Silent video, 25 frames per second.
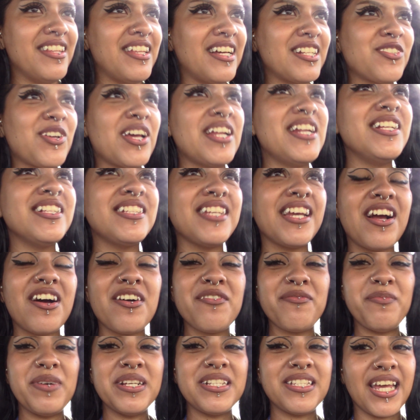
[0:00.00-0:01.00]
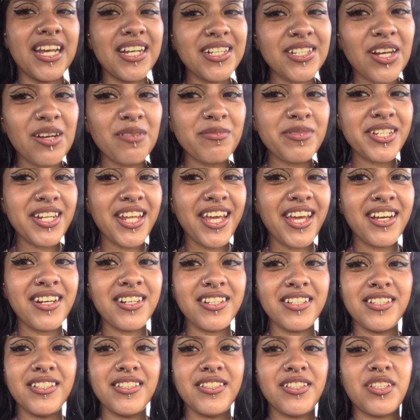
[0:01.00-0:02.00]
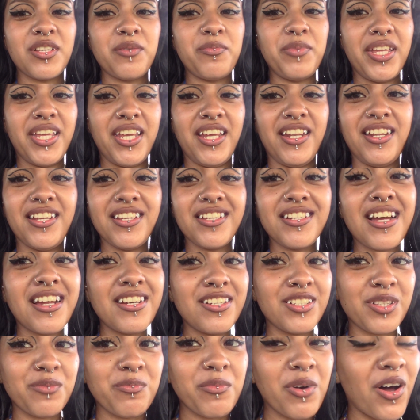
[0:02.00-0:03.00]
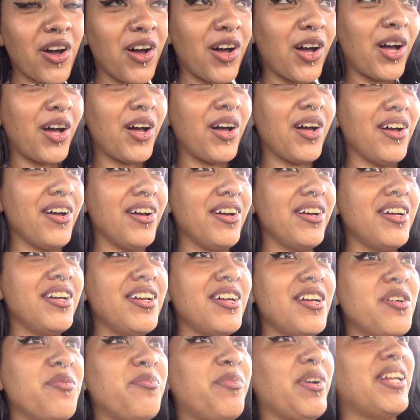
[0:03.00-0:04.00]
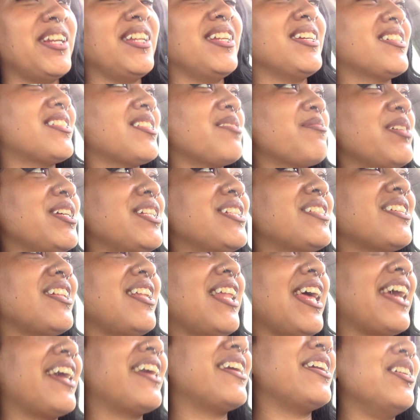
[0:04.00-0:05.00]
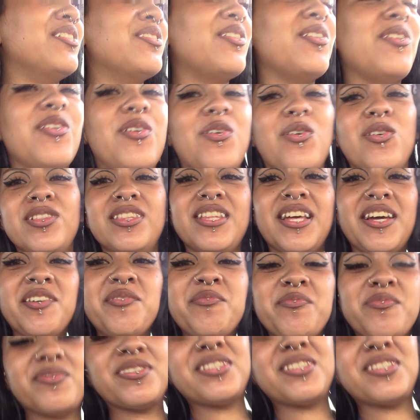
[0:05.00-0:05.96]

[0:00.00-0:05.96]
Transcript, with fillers: That's why I didn't take off my tank top today because the bikini is kind of small. But I needed something to like, you know, hold them.